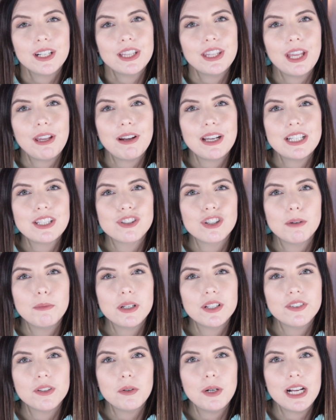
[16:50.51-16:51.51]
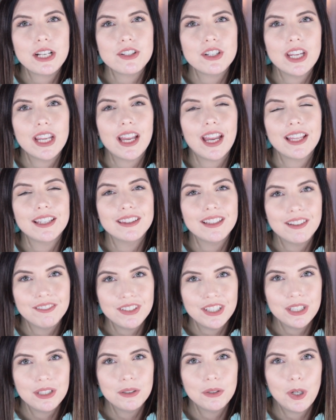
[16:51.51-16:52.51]
Thank you guys so much for watching. I love
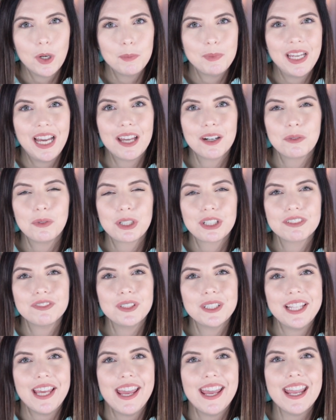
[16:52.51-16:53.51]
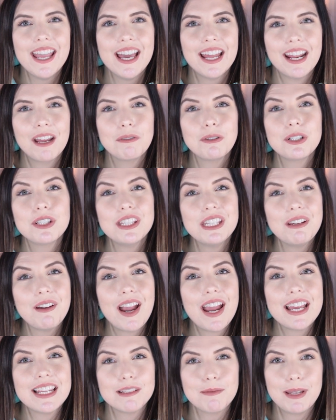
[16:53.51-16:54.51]
you. Hope you had a wonderful day, and I will see you
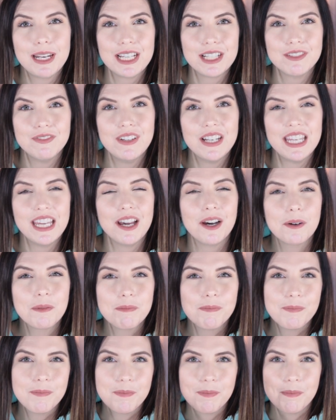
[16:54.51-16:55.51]
guys in my next video.